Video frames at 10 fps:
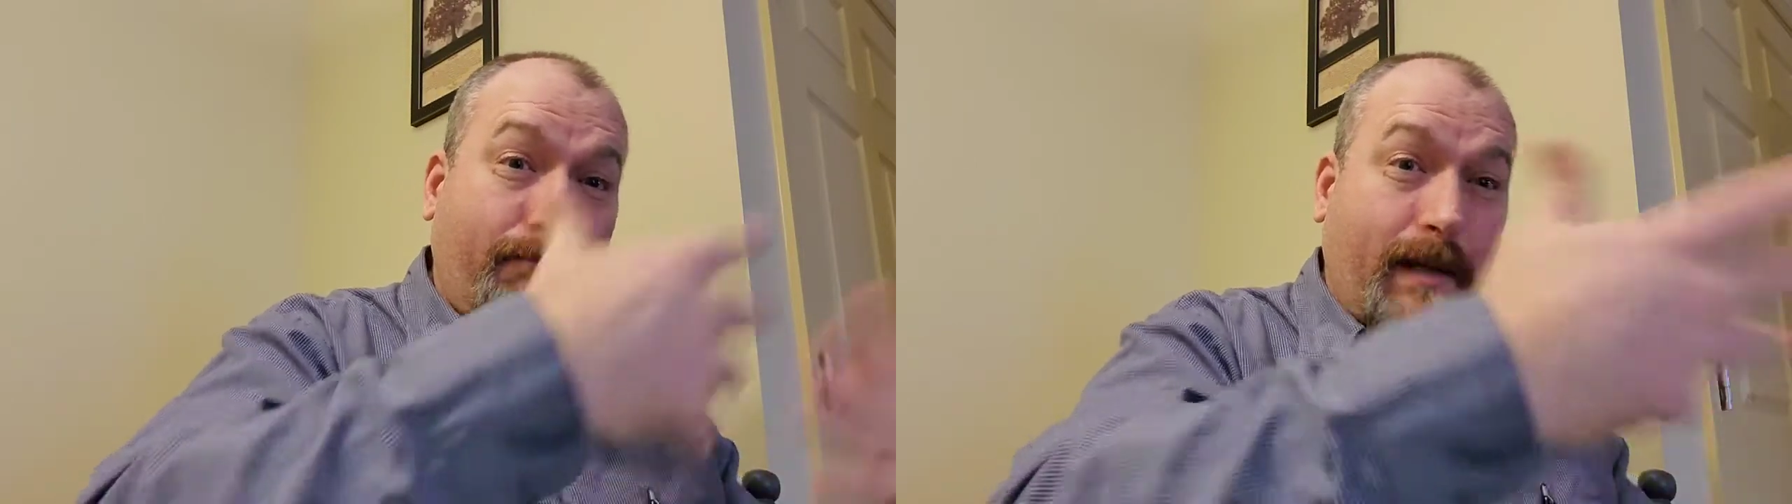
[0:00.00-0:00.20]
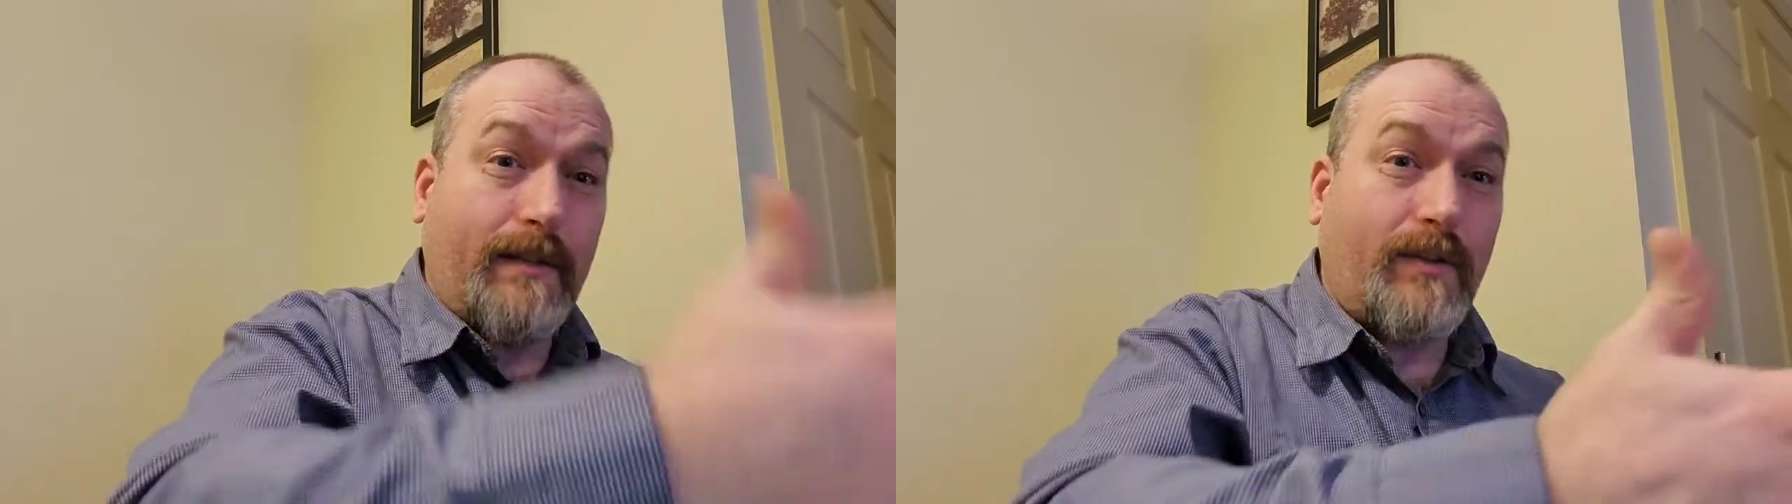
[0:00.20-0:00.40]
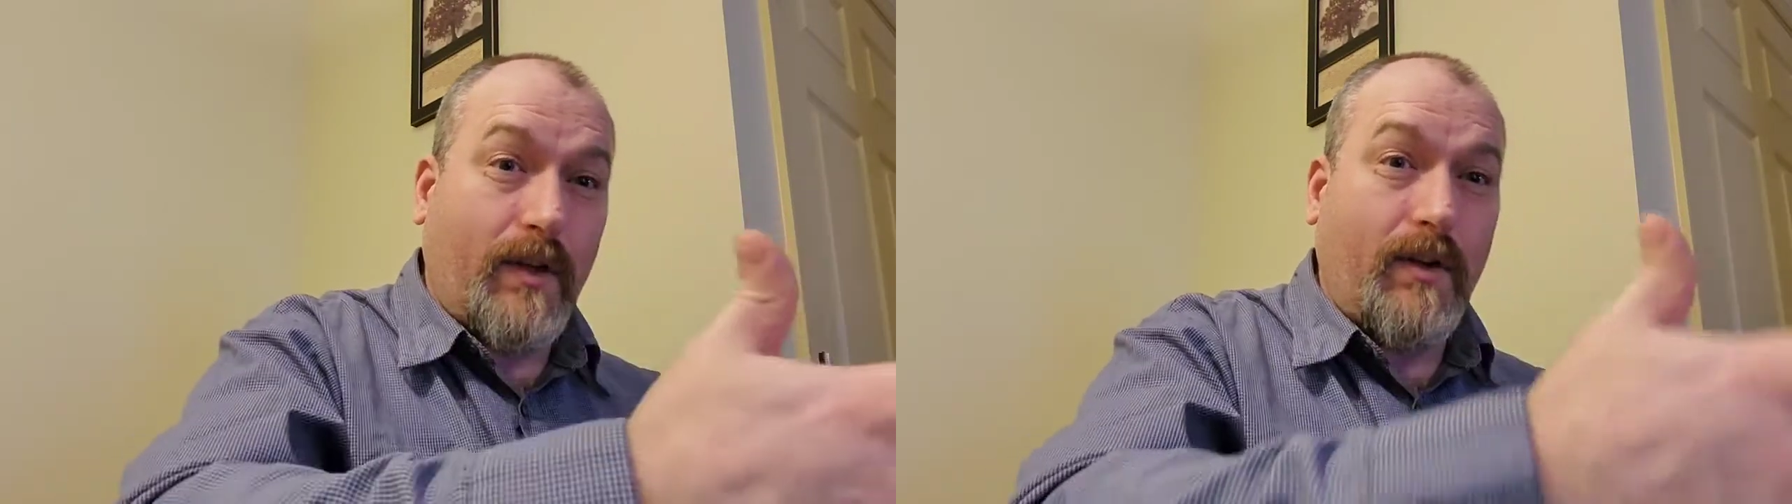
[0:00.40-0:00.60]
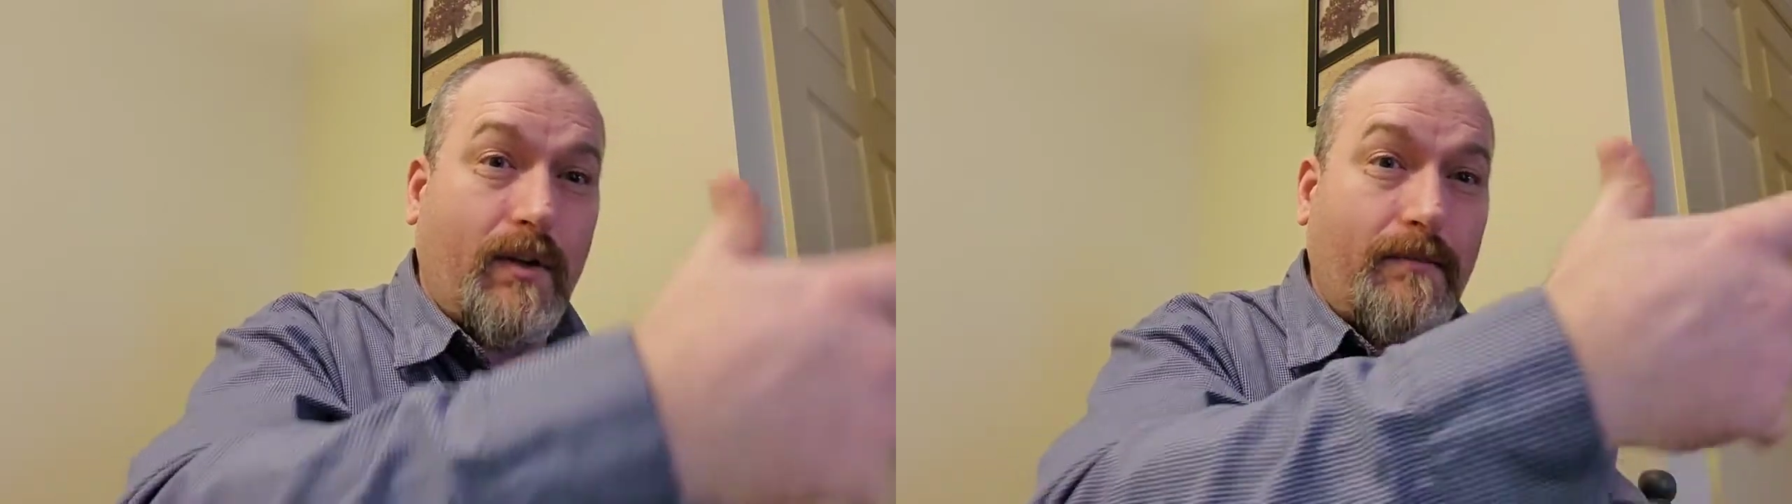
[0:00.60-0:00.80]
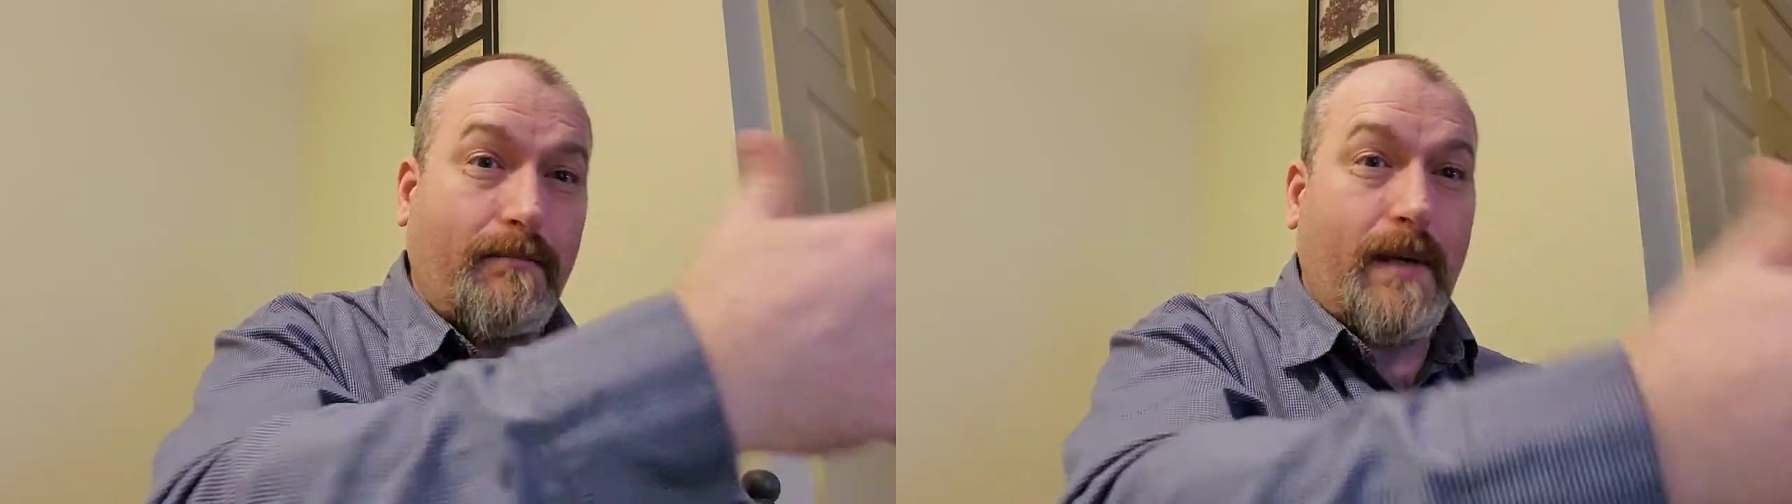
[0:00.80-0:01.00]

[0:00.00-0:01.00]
Monthall, and